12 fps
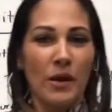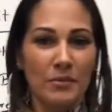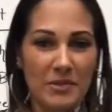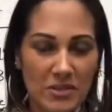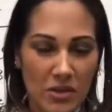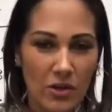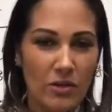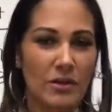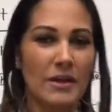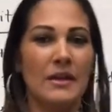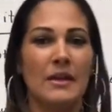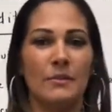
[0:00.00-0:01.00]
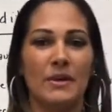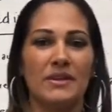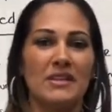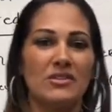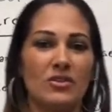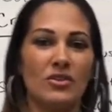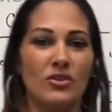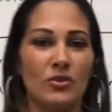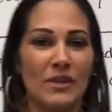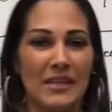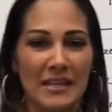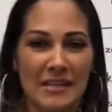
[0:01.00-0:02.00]
so, but these are the 3
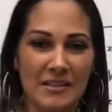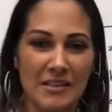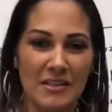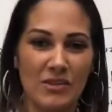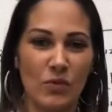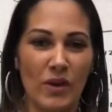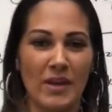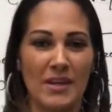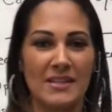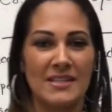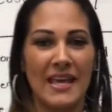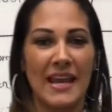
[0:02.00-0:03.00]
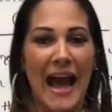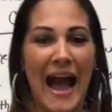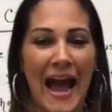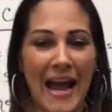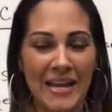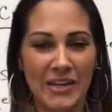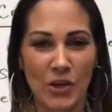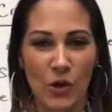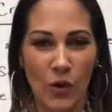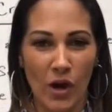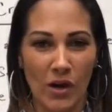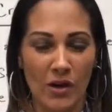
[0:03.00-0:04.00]
easiest ways that I know
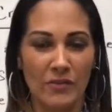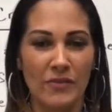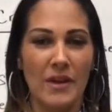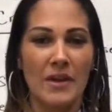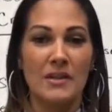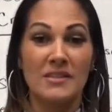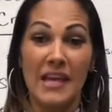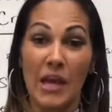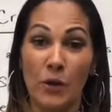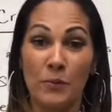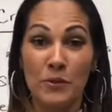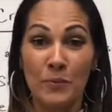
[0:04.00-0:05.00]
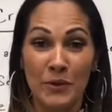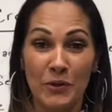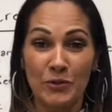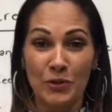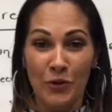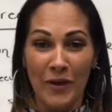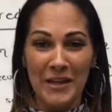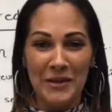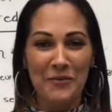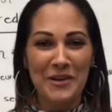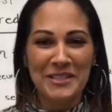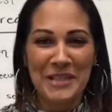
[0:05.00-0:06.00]
of to help you build credit.
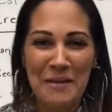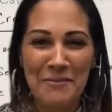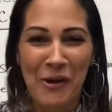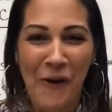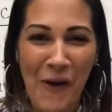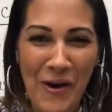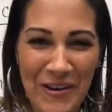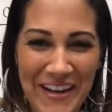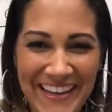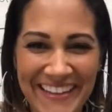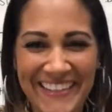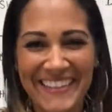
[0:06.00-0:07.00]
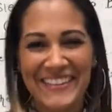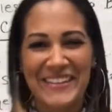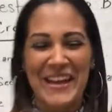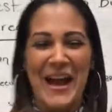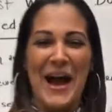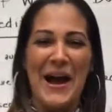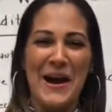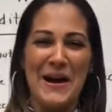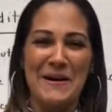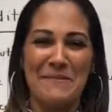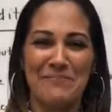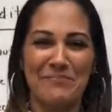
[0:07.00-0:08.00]
What's up, Corey?
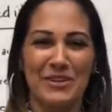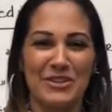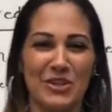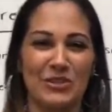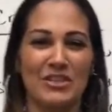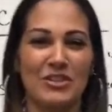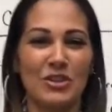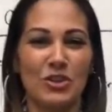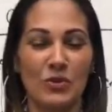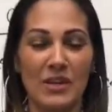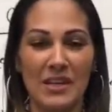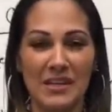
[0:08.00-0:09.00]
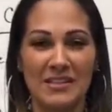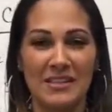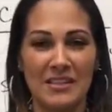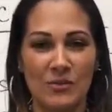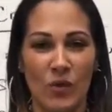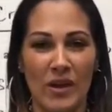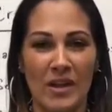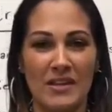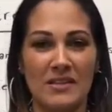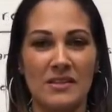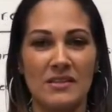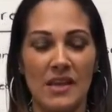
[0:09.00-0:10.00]
So these are the 3 easiest
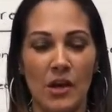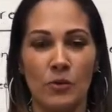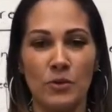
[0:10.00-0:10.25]
ways to help you